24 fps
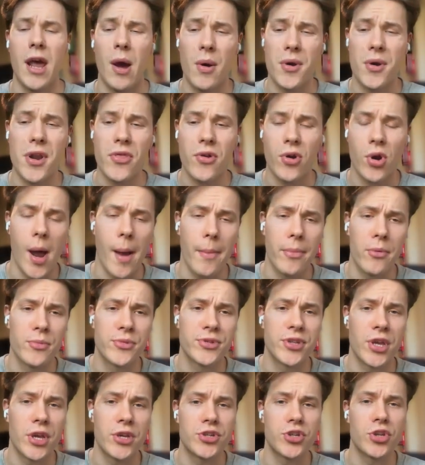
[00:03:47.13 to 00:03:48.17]
Now, another
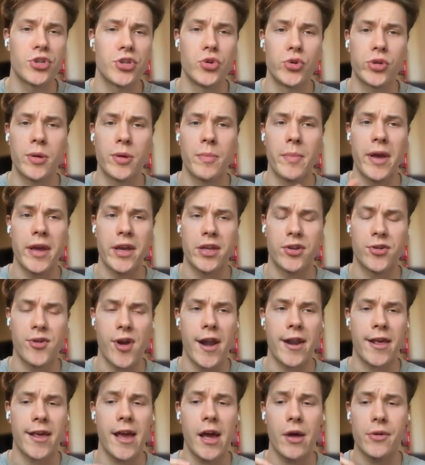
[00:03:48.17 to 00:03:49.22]
optimization you can make in
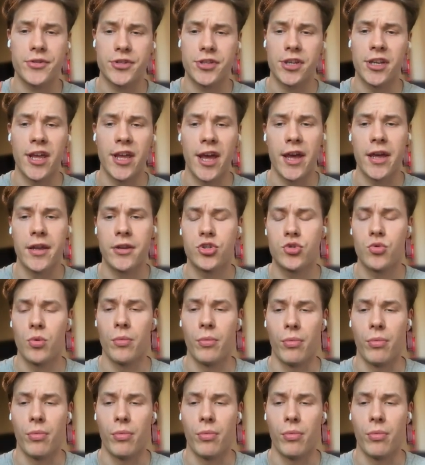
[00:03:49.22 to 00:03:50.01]
your ad account today